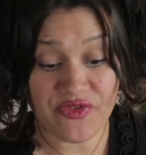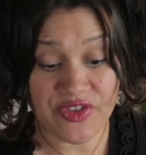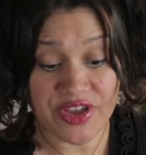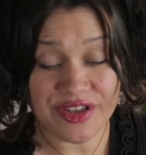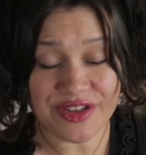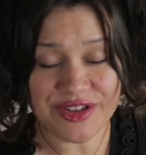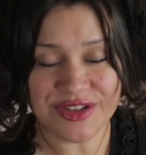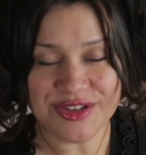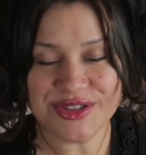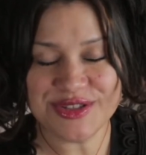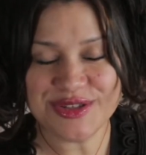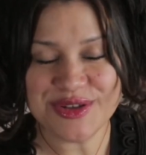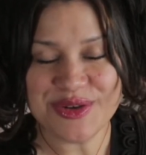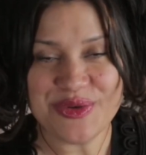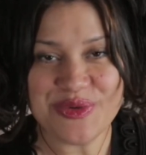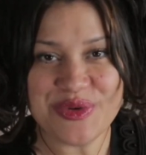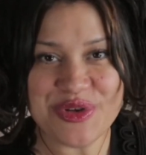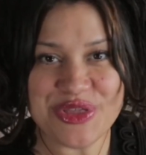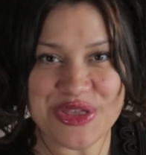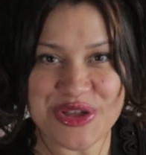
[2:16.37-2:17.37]
filled
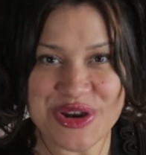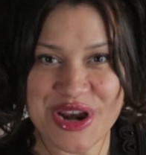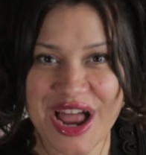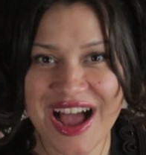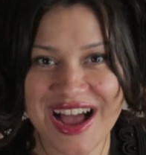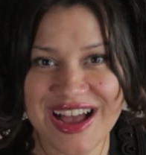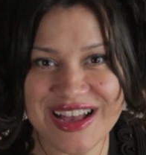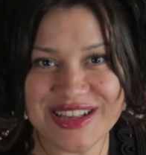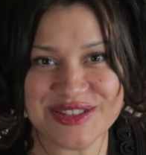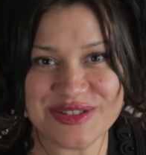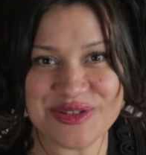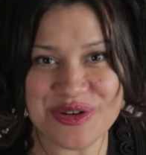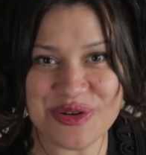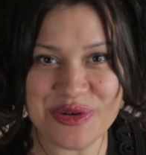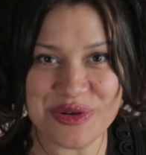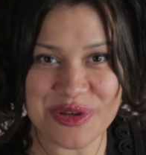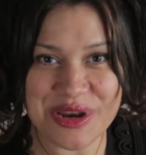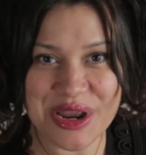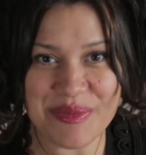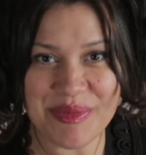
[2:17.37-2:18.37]
with rajas
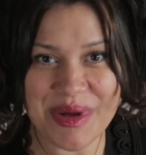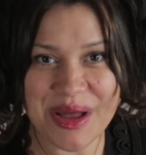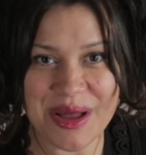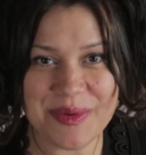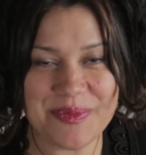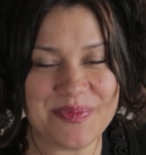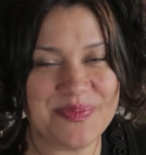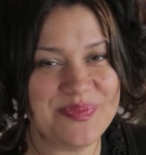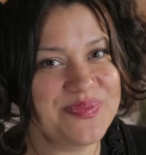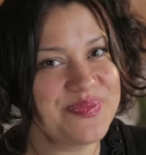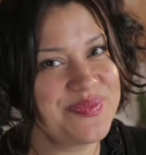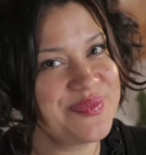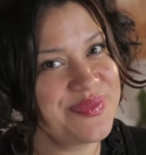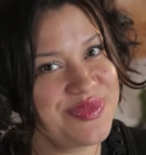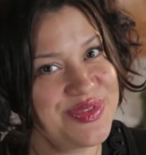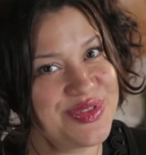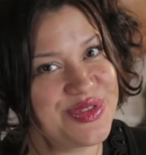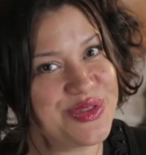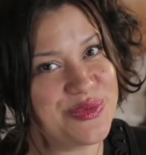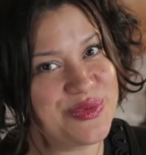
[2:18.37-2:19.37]
con crema,
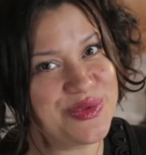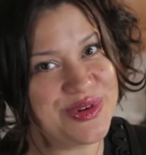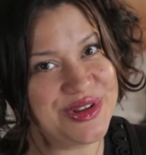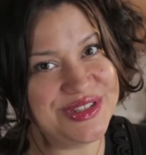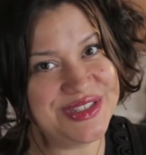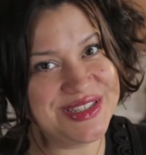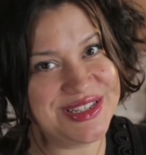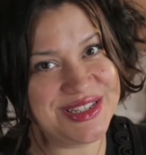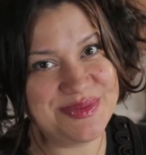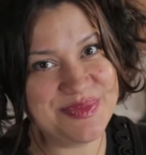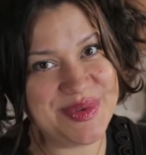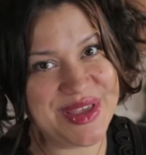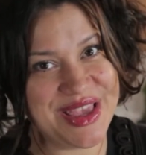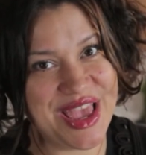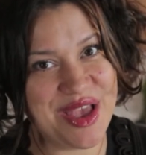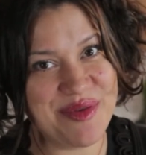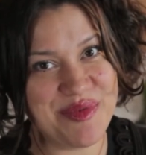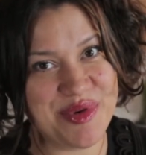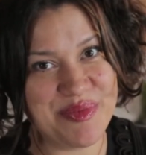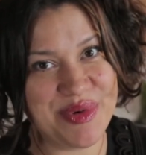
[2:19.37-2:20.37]
the world just
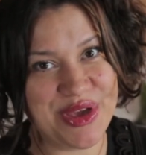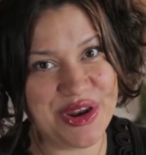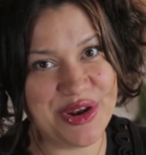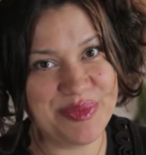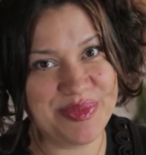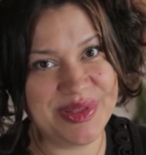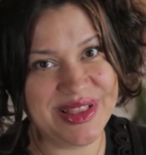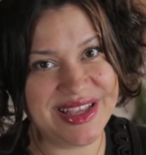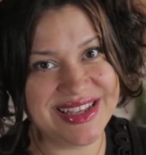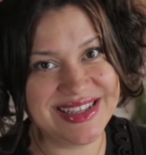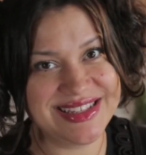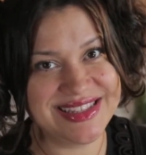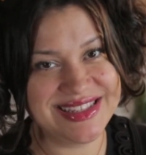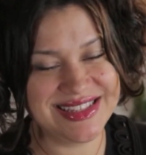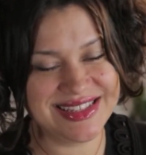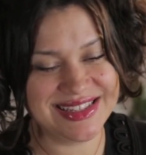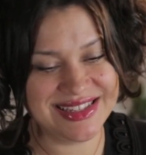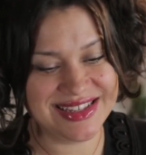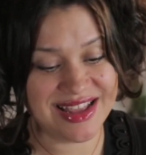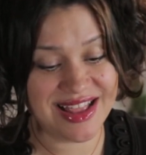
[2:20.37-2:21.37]
became a better
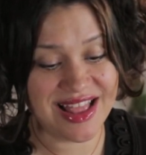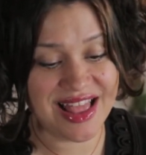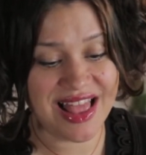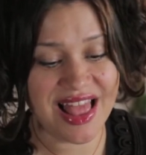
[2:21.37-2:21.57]
place.